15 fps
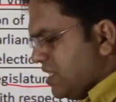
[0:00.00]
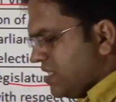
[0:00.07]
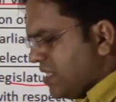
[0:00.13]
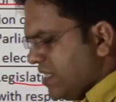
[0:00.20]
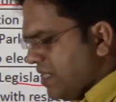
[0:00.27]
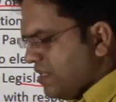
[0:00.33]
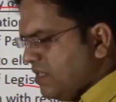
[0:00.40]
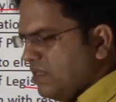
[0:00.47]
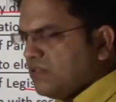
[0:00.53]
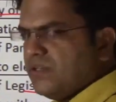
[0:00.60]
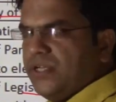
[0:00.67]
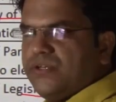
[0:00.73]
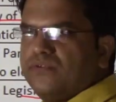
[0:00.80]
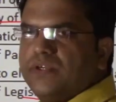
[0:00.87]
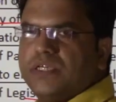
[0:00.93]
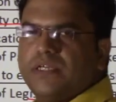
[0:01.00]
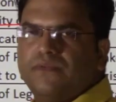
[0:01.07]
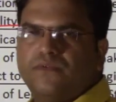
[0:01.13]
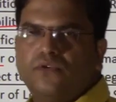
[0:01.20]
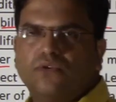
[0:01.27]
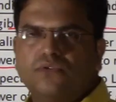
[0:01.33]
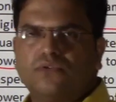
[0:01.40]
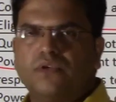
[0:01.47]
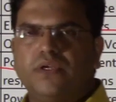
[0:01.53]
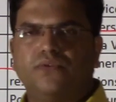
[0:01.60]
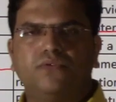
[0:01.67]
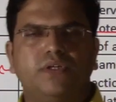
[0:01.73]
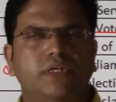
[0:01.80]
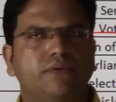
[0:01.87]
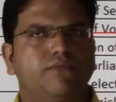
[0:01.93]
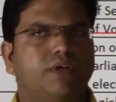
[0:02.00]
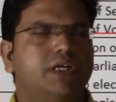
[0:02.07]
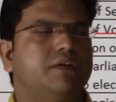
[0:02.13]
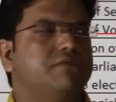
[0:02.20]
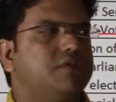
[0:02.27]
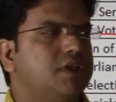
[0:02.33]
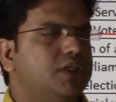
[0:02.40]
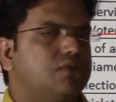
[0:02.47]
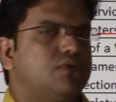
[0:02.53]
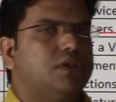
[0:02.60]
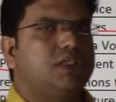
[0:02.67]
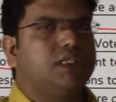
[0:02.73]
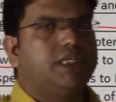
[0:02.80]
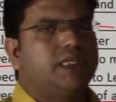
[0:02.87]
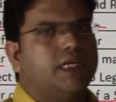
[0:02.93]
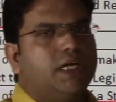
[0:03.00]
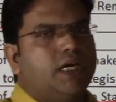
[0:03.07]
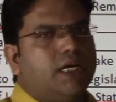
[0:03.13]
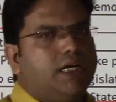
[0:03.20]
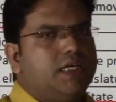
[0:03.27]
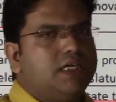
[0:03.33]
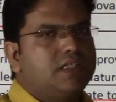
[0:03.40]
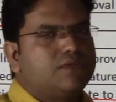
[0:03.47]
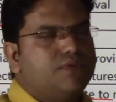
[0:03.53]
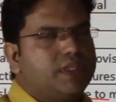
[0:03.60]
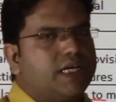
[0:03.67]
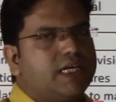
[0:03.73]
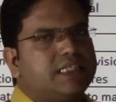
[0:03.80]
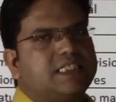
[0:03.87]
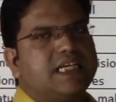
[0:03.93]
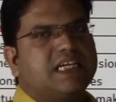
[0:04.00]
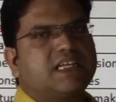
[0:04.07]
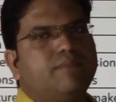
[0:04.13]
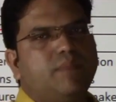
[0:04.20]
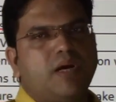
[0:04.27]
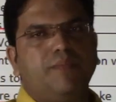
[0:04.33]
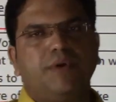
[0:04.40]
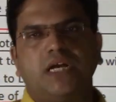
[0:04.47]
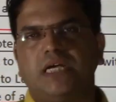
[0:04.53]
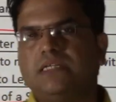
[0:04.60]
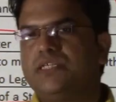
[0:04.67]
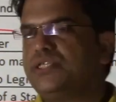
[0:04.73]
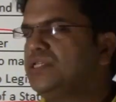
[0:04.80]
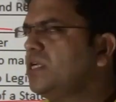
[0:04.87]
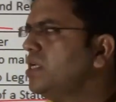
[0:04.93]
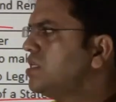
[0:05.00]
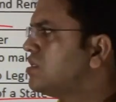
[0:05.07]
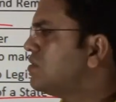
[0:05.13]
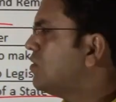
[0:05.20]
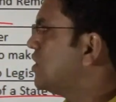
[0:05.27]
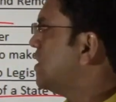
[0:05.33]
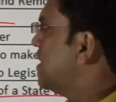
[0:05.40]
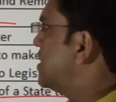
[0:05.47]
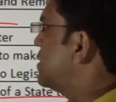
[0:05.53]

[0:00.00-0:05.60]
this article three twenty-four, three twenty-five, three twenty-eight deals with, exact memorization is not